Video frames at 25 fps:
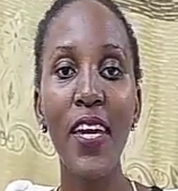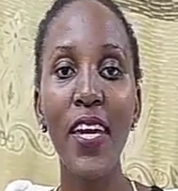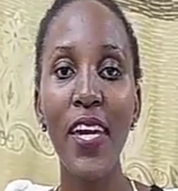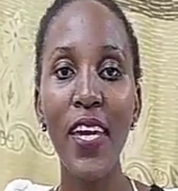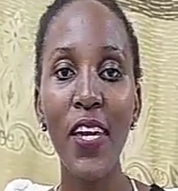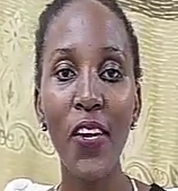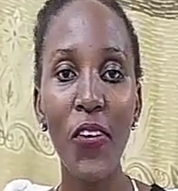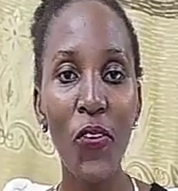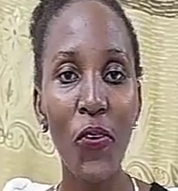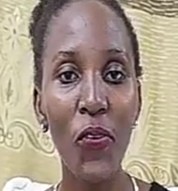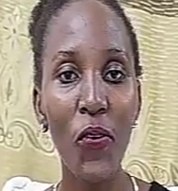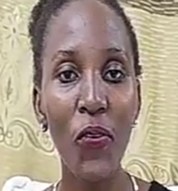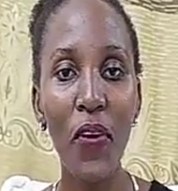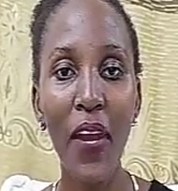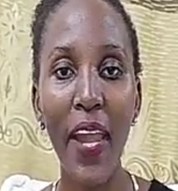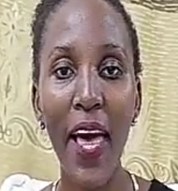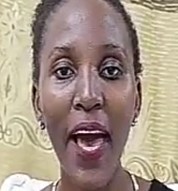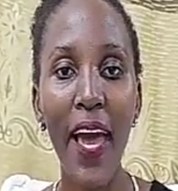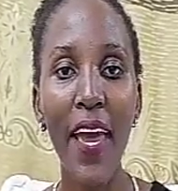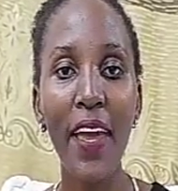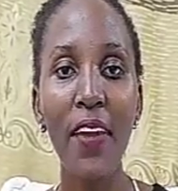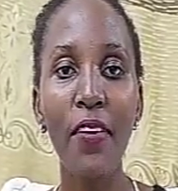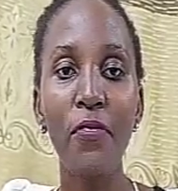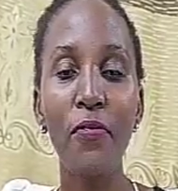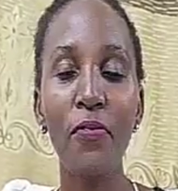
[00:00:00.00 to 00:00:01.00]
in your
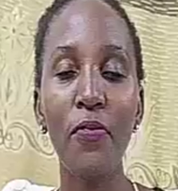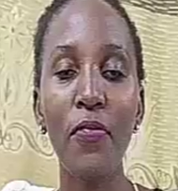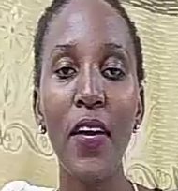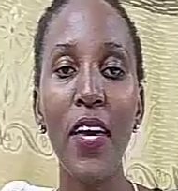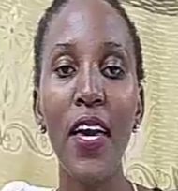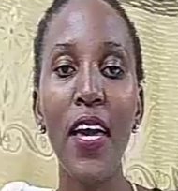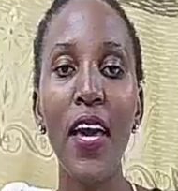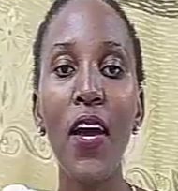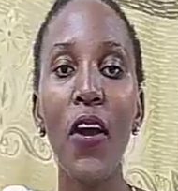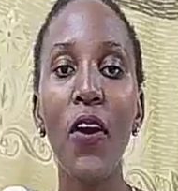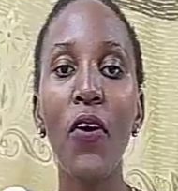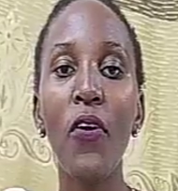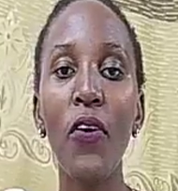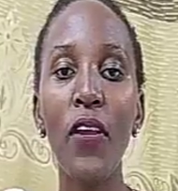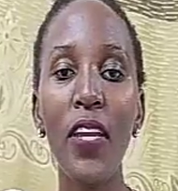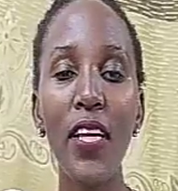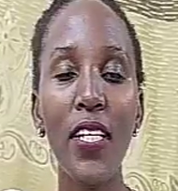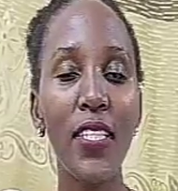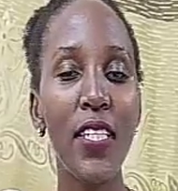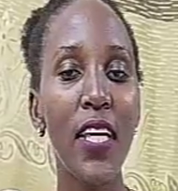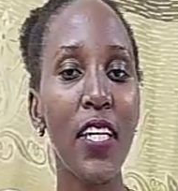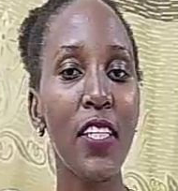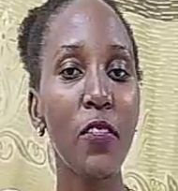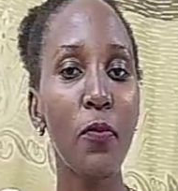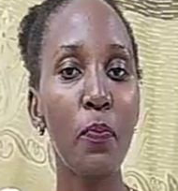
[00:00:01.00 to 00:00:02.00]
life. God
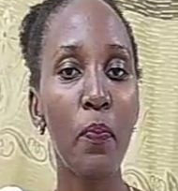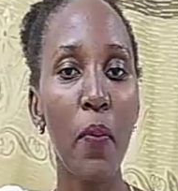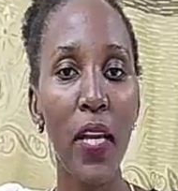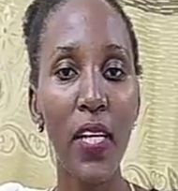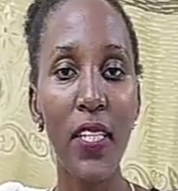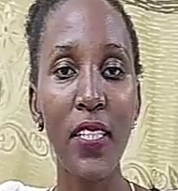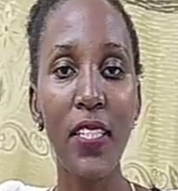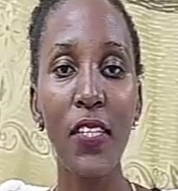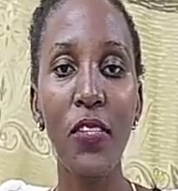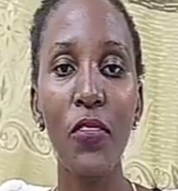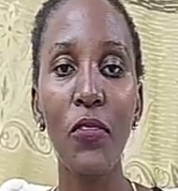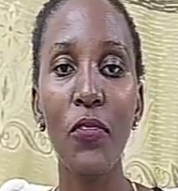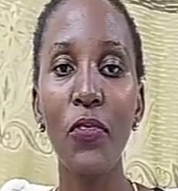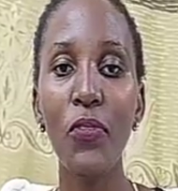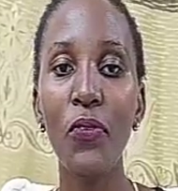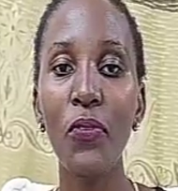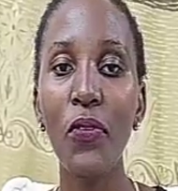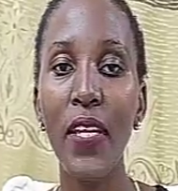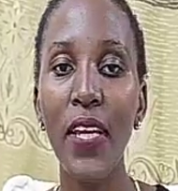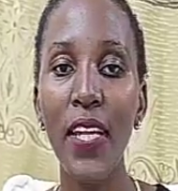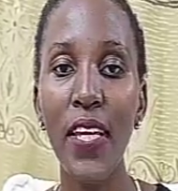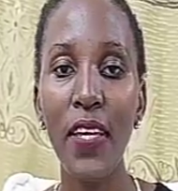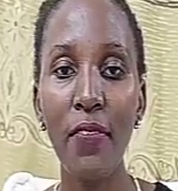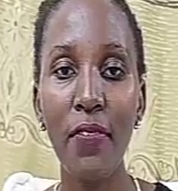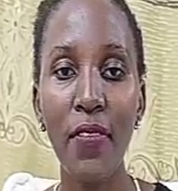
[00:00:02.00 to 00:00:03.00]
is expecting you
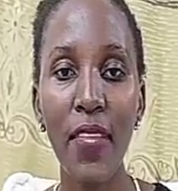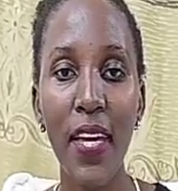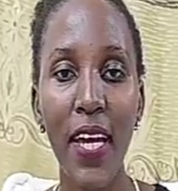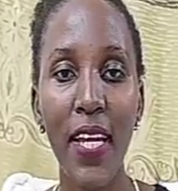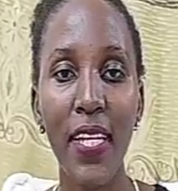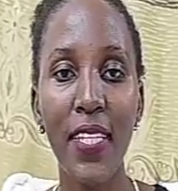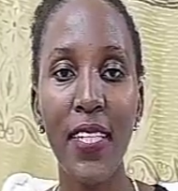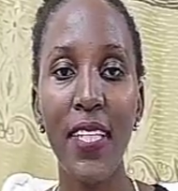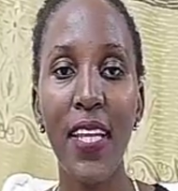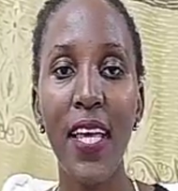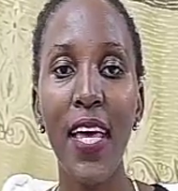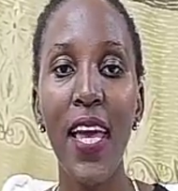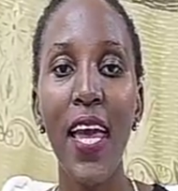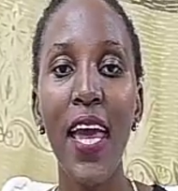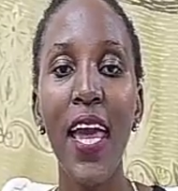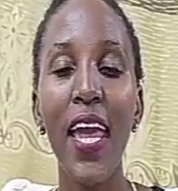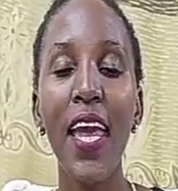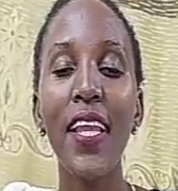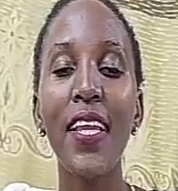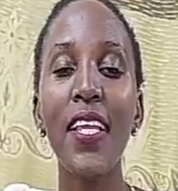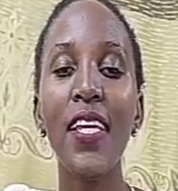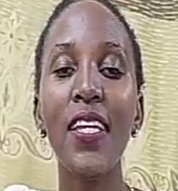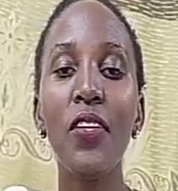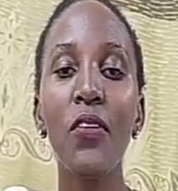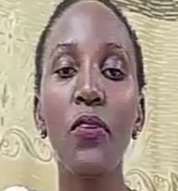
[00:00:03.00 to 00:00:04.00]
to live that,
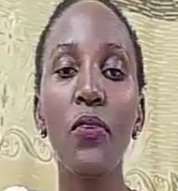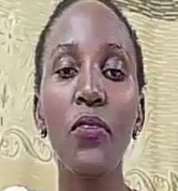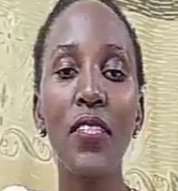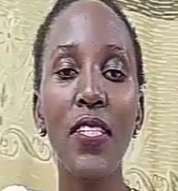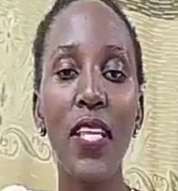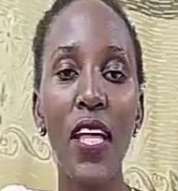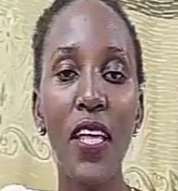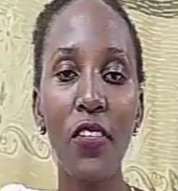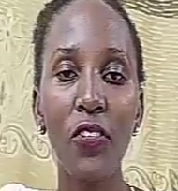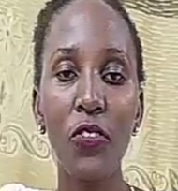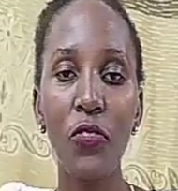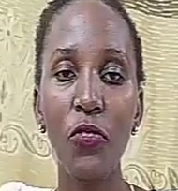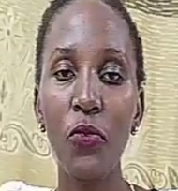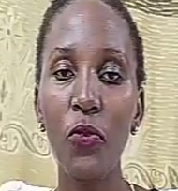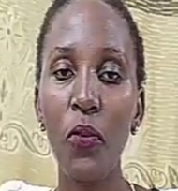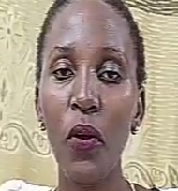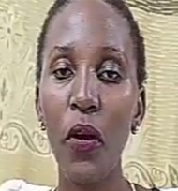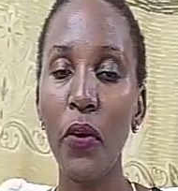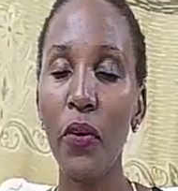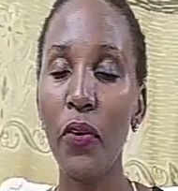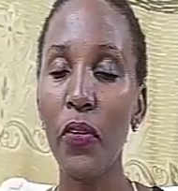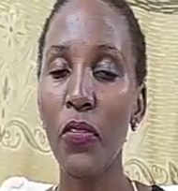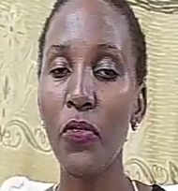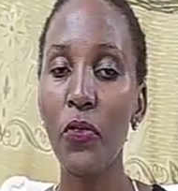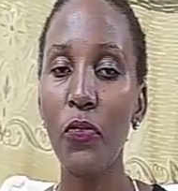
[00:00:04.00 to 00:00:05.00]
and He knows that you
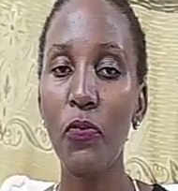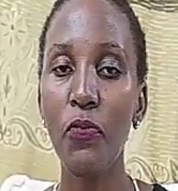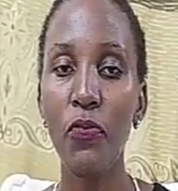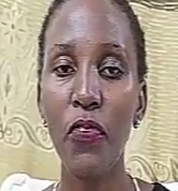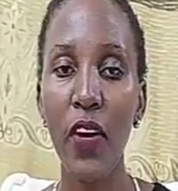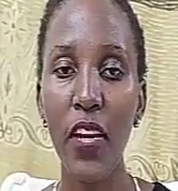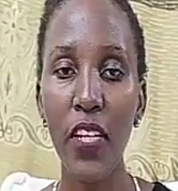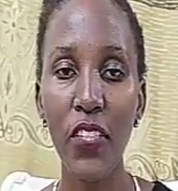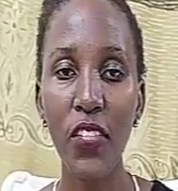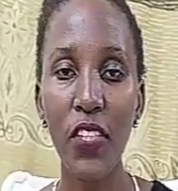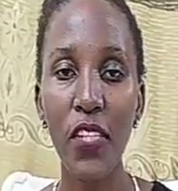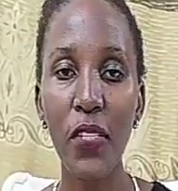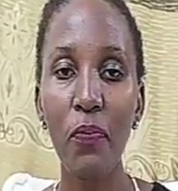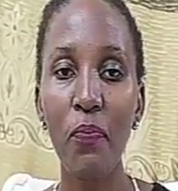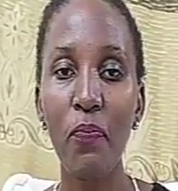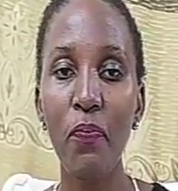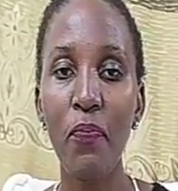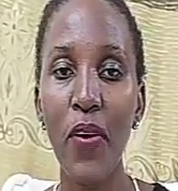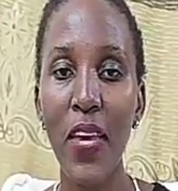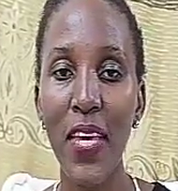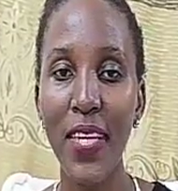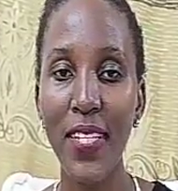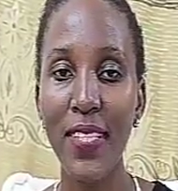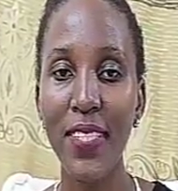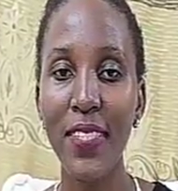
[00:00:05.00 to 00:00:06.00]
are going to function
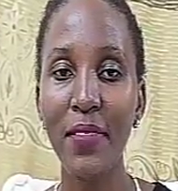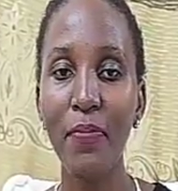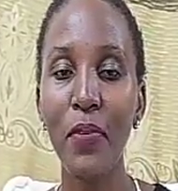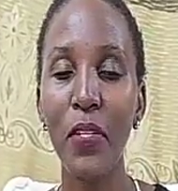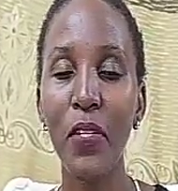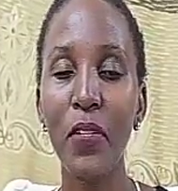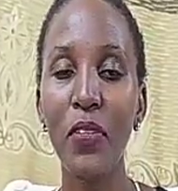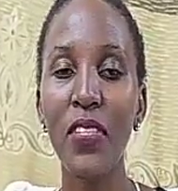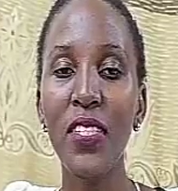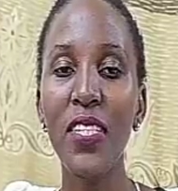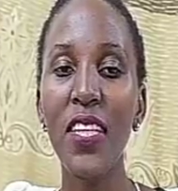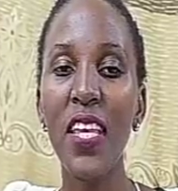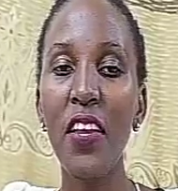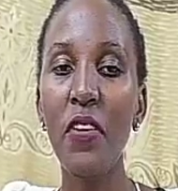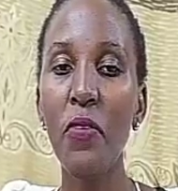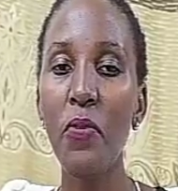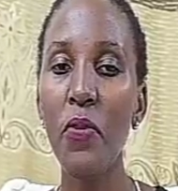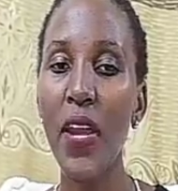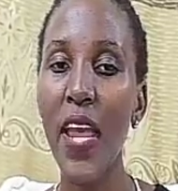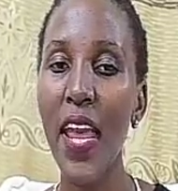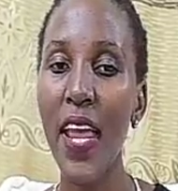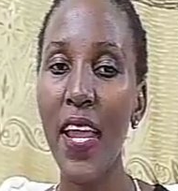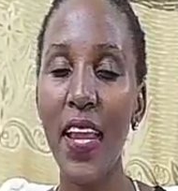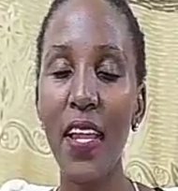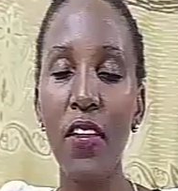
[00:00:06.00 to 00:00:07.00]
best because He
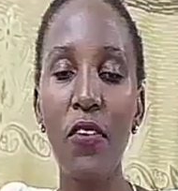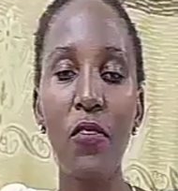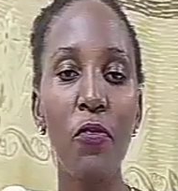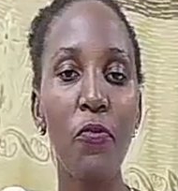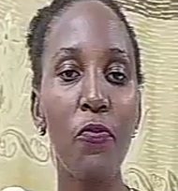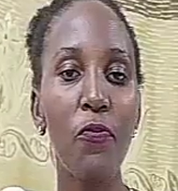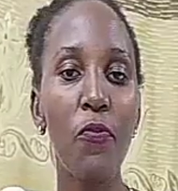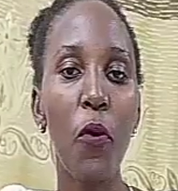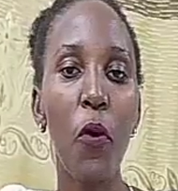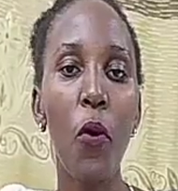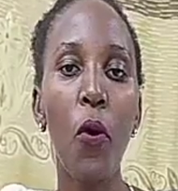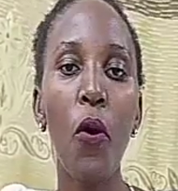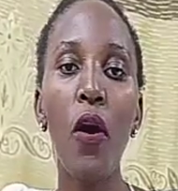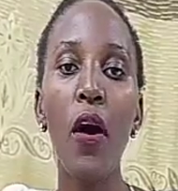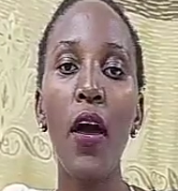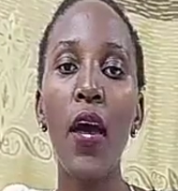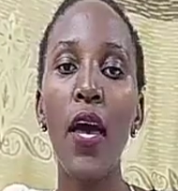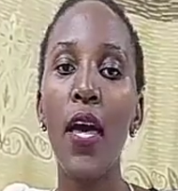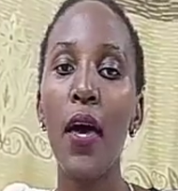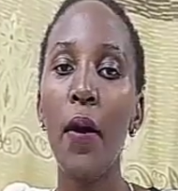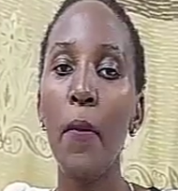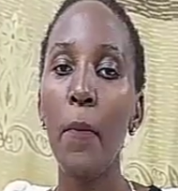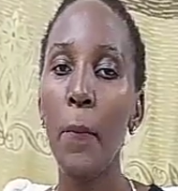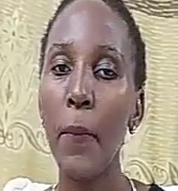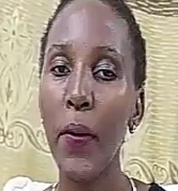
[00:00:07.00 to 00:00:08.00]
created you for
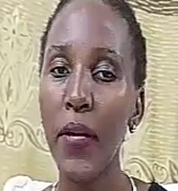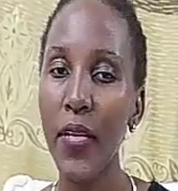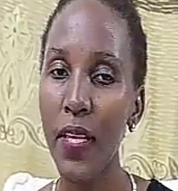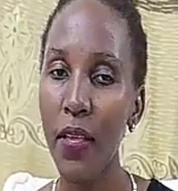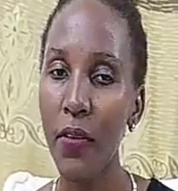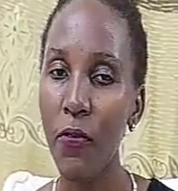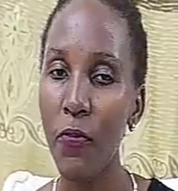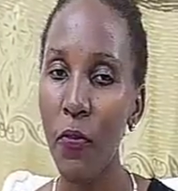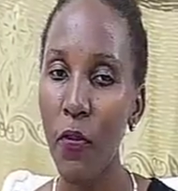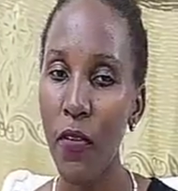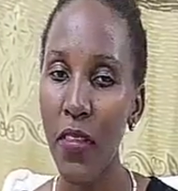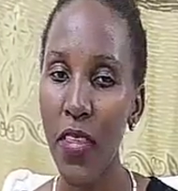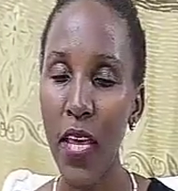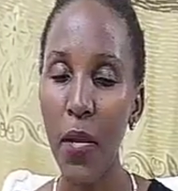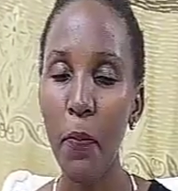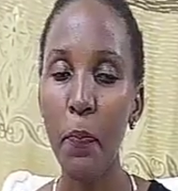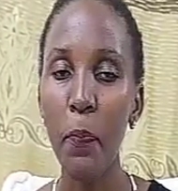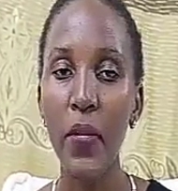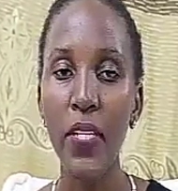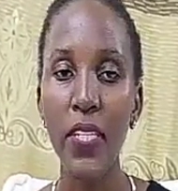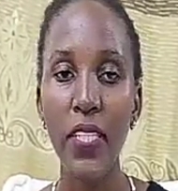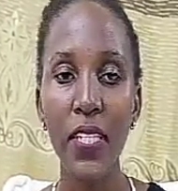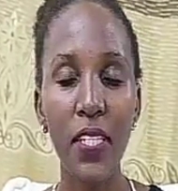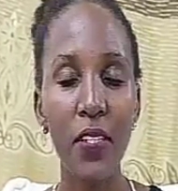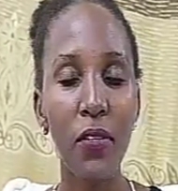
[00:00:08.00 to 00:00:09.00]
that
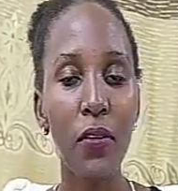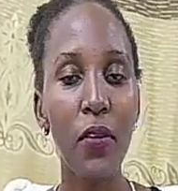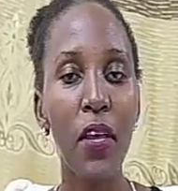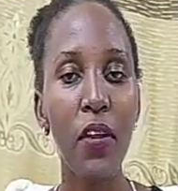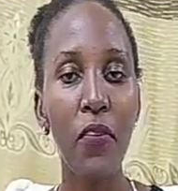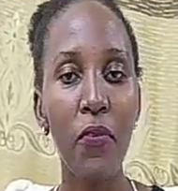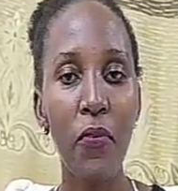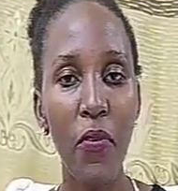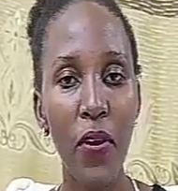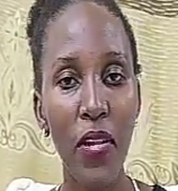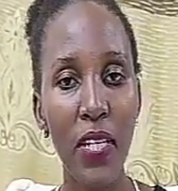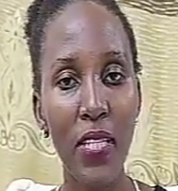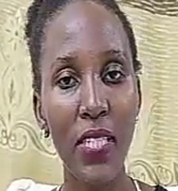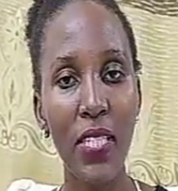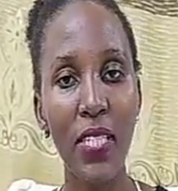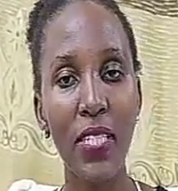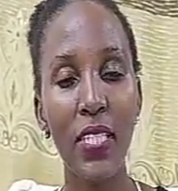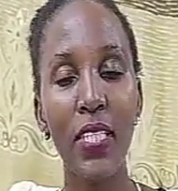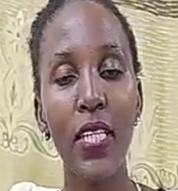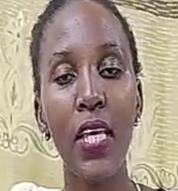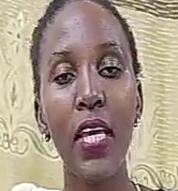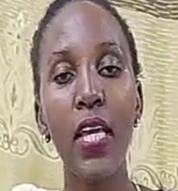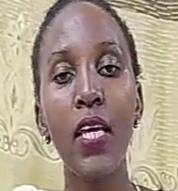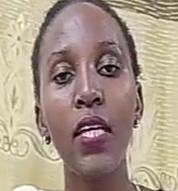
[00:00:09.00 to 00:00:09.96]
particular reason.